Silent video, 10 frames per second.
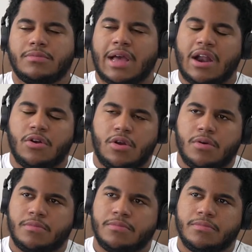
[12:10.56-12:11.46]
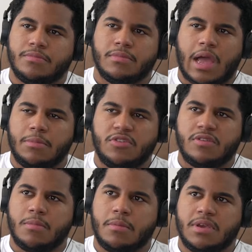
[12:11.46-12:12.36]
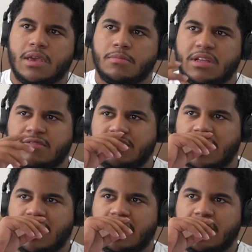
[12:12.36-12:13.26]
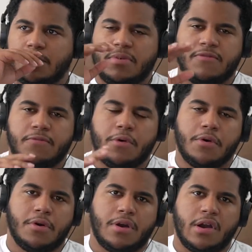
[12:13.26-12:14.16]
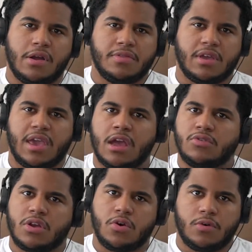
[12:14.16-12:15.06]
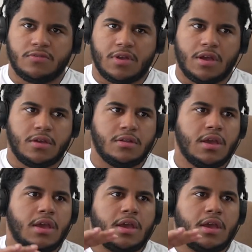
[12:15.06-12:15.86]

I don't know. I'm using Baby Keem, let's say before the Kendrick cosign